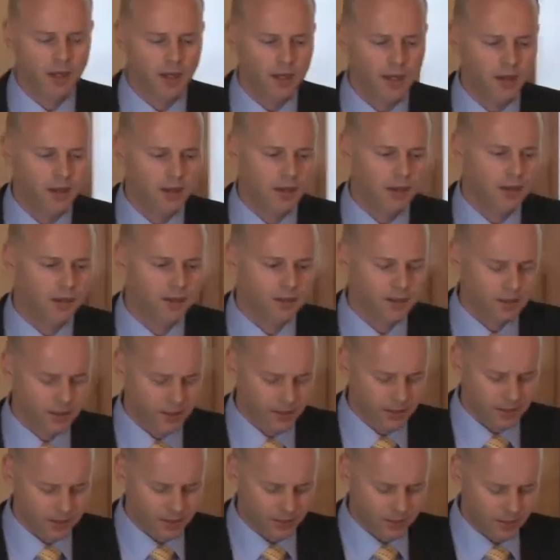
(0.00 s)

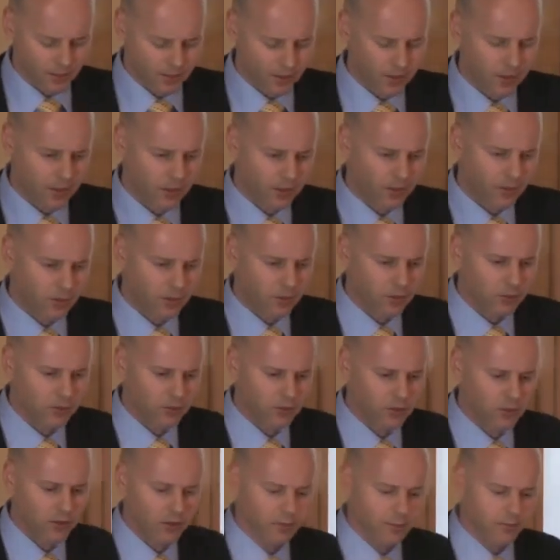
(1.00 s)
the scenario that we would,
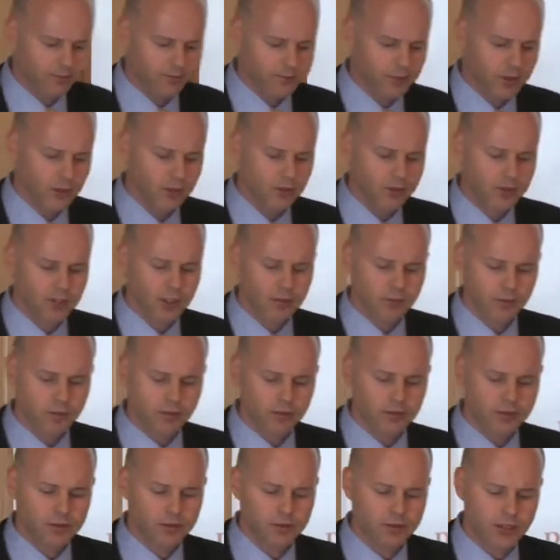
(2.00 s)
or the solution we
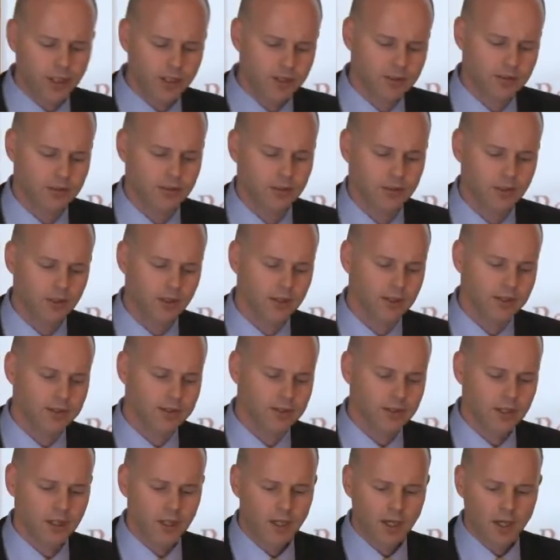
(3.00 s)
would suggest to our
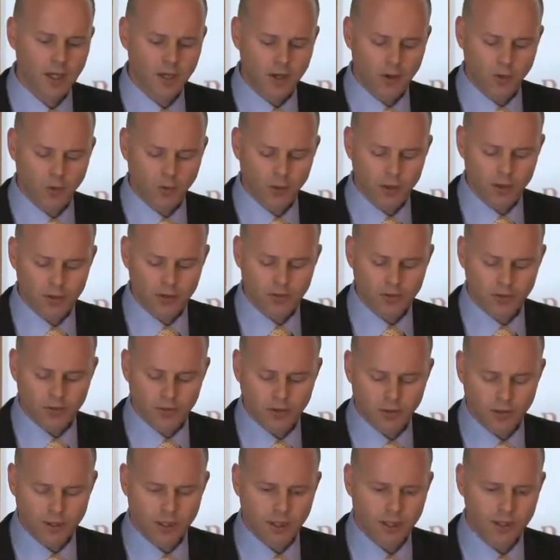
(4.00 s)
clients when you're
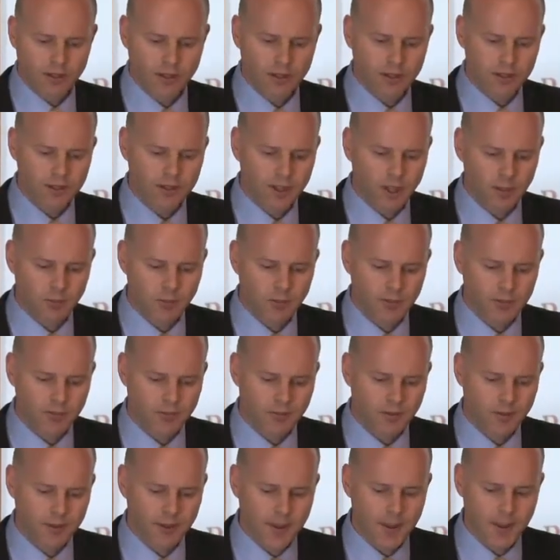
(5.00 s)
looking at this type
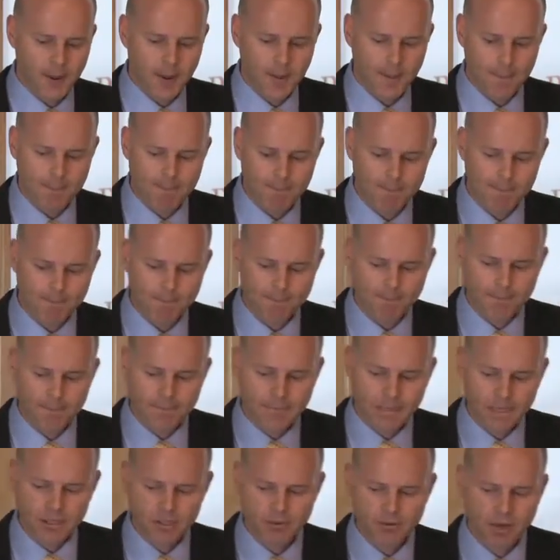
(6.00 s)
of
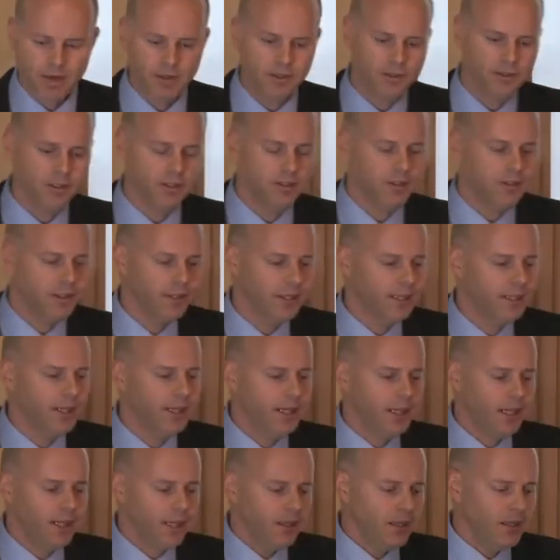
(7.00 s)
strategy.
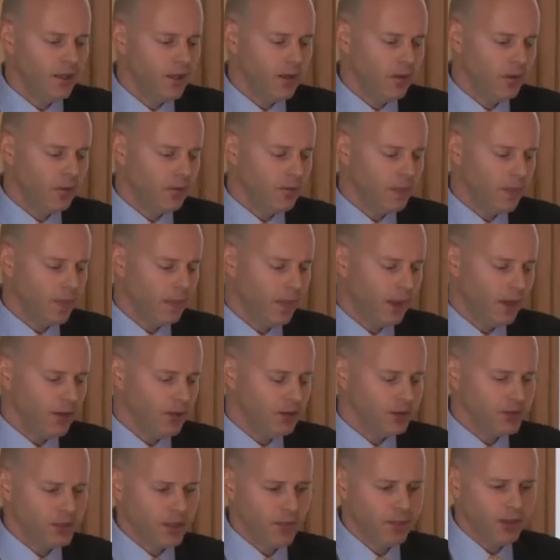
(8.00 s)
Now,
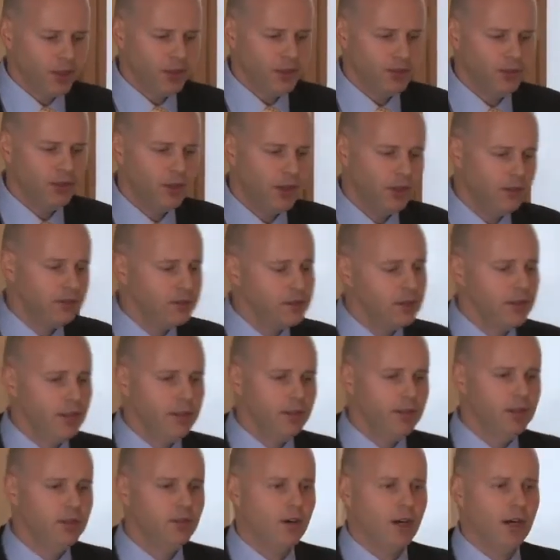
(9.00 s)
something to note, in the
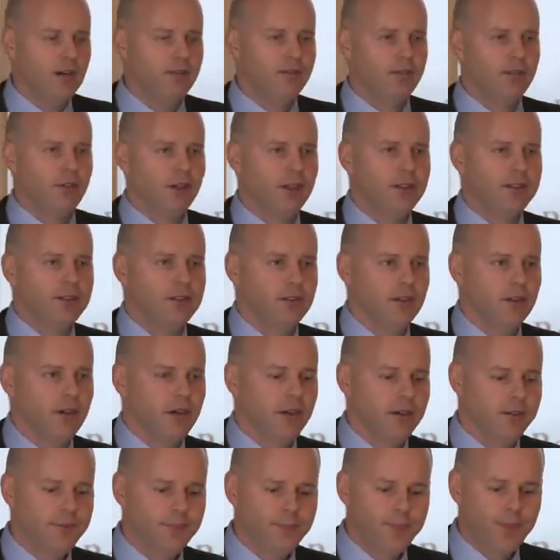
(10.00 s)
new IFRS
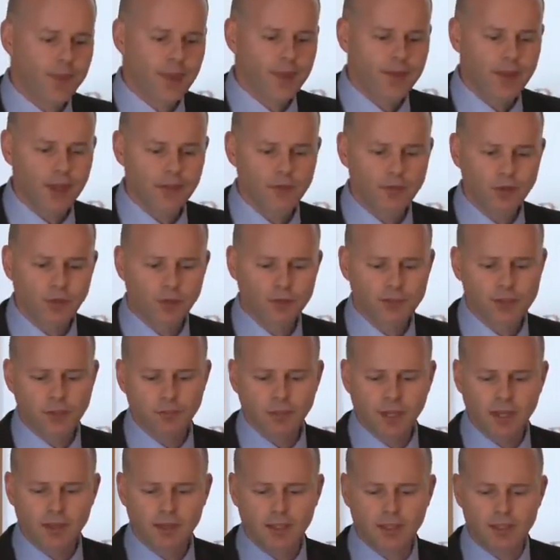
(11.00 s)
9, they've also
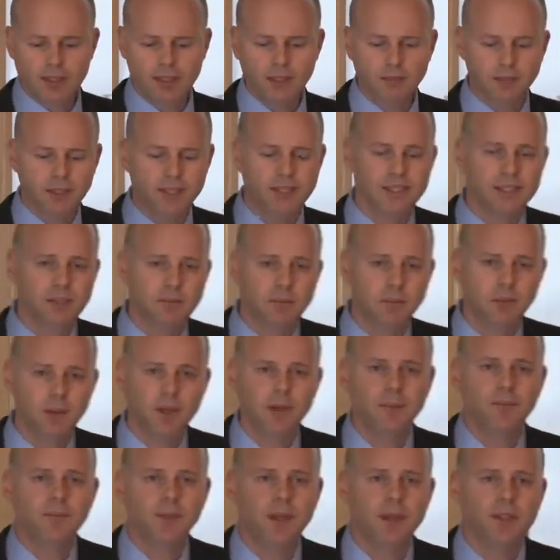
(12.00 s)
made this a bit
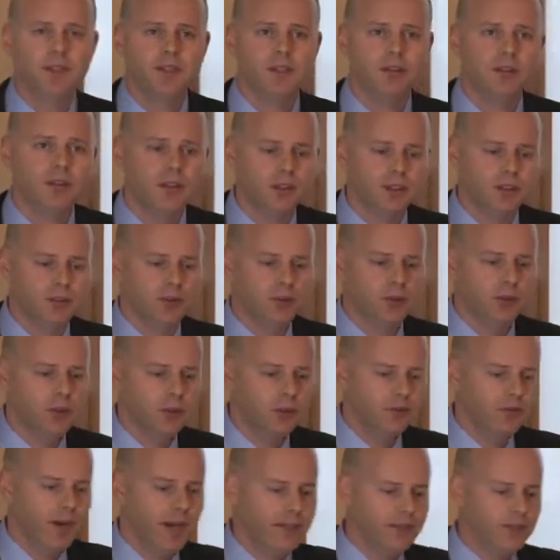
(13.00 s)
simpler. So this
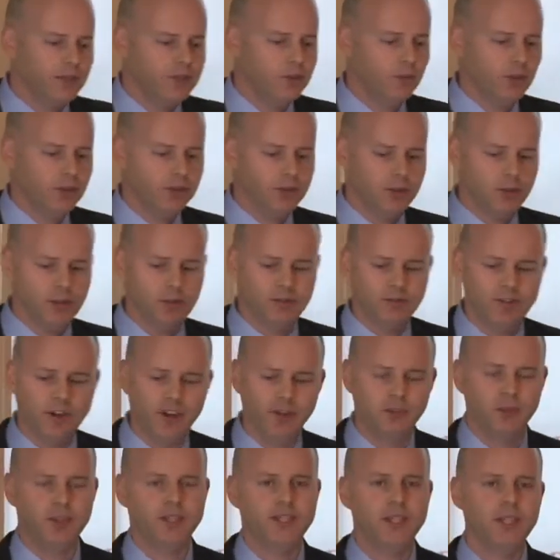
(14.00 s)
rule of 80 to
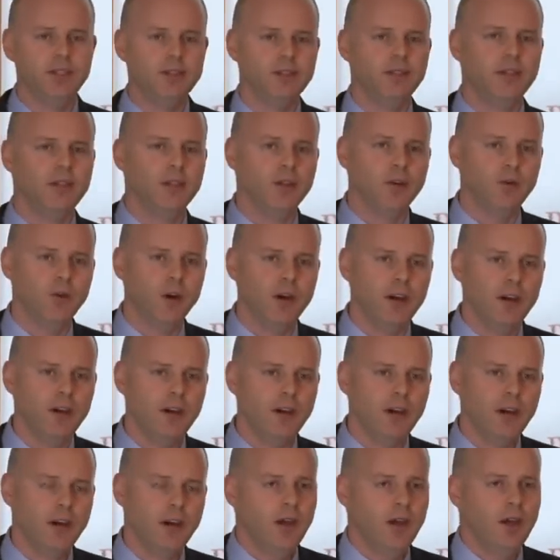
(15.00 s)
125% is going away.
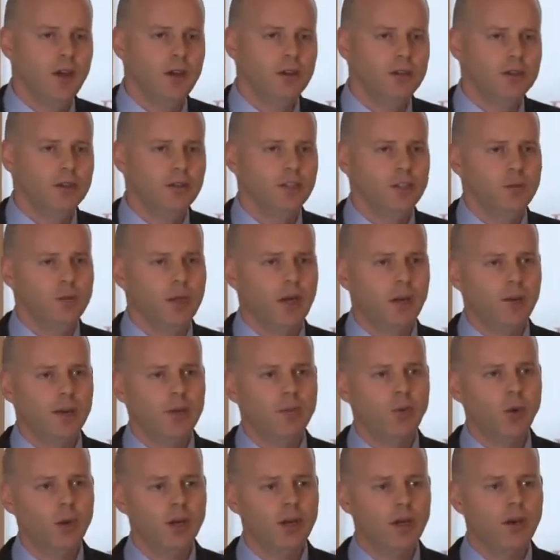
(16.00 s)
So it's becoming
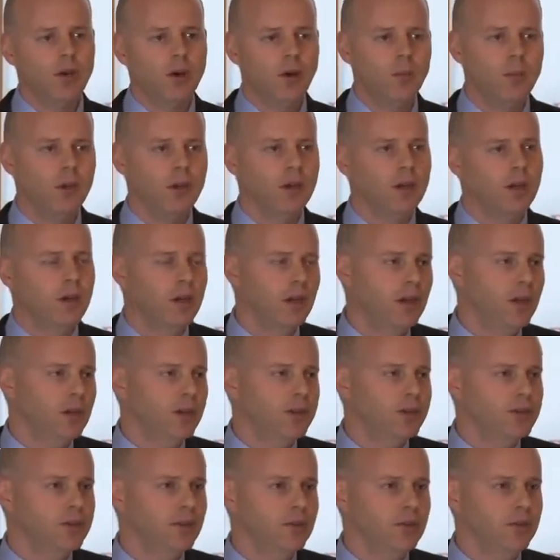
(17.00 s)
more economic.
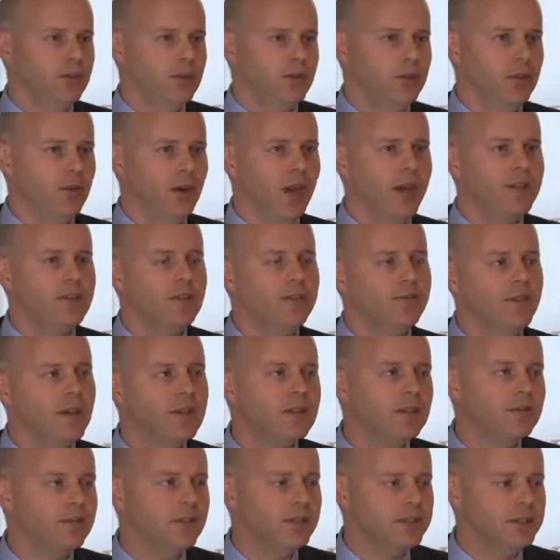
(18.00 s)
So your hedge
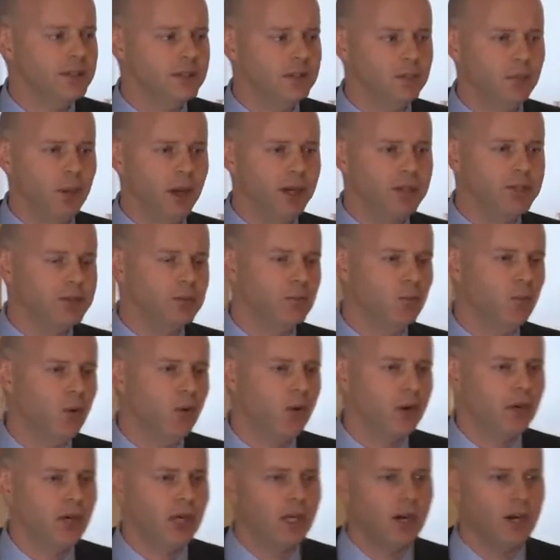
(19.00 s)
effectiveness is based
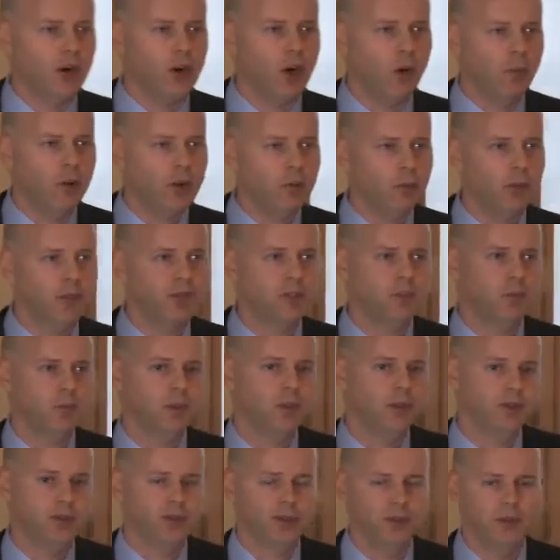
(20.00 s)
more on economic
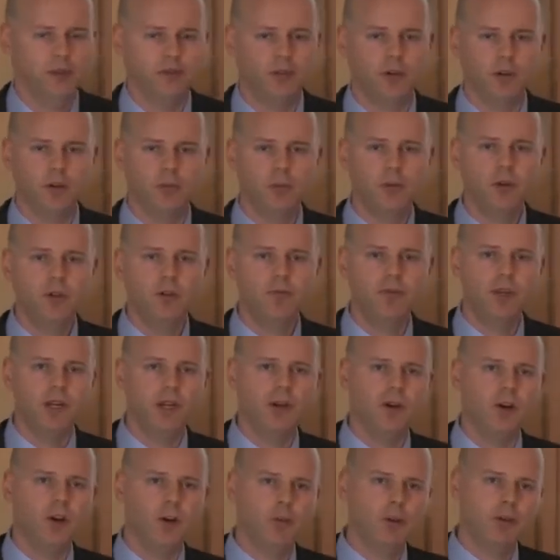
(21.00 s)
principles. You've got to prove the
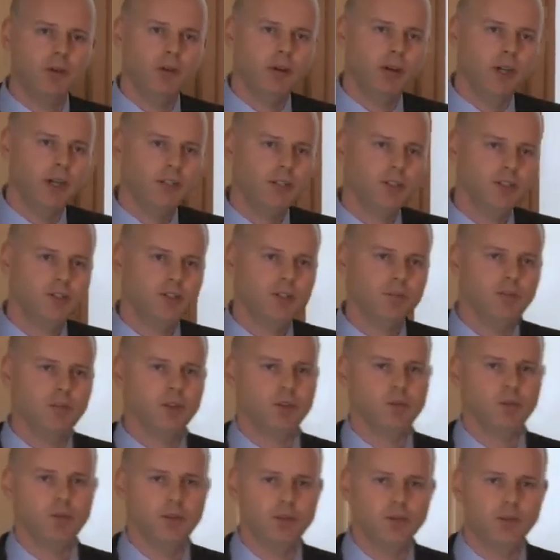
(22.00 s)
economic relationship
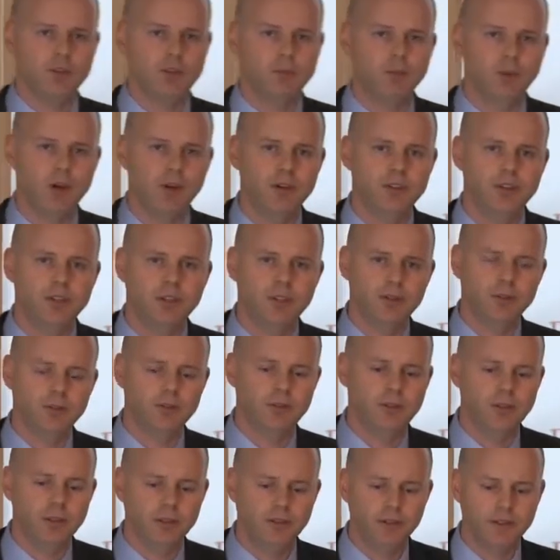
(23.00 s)
between your exposure and your
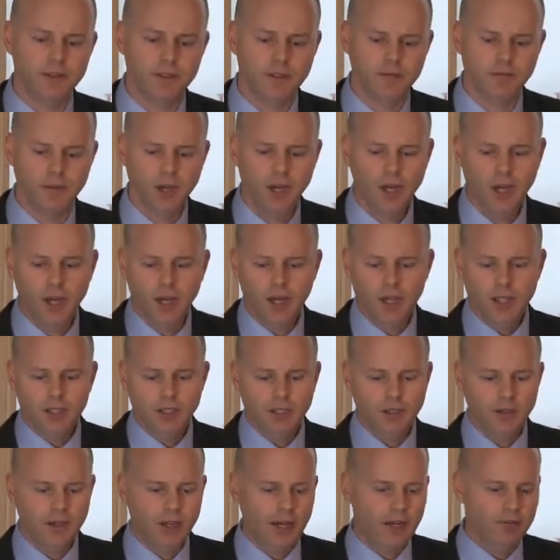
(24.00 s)
derivative. You
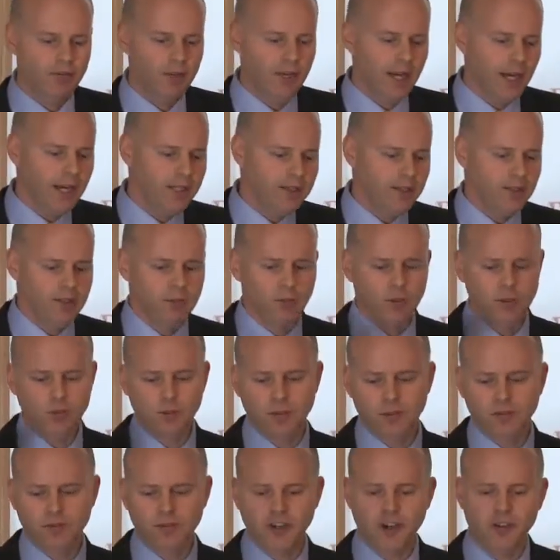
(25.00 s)
don't have that 80 to
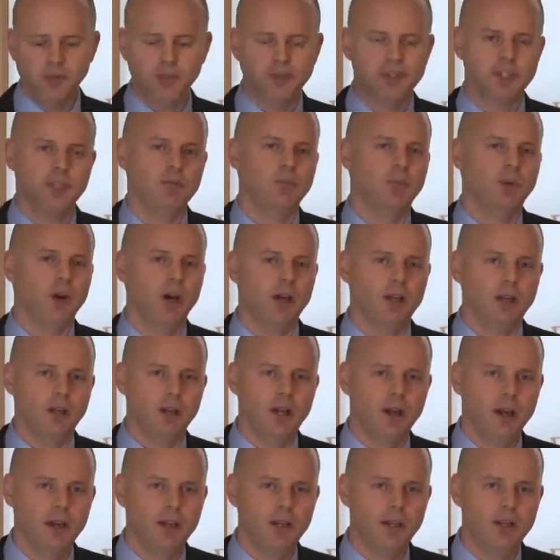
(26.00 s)
125% bright
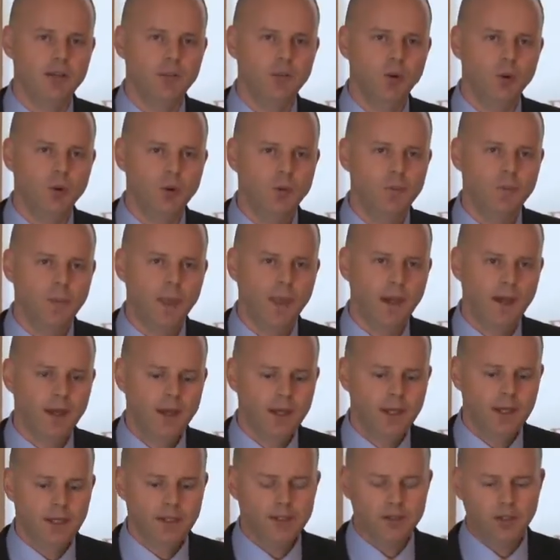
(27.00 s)
line anymore.
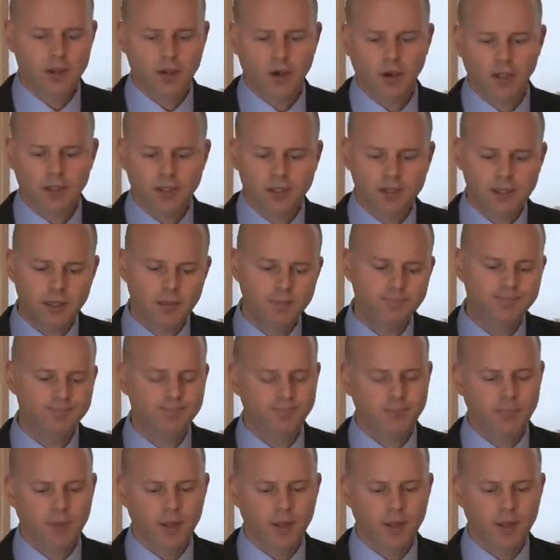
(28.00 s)
So there are some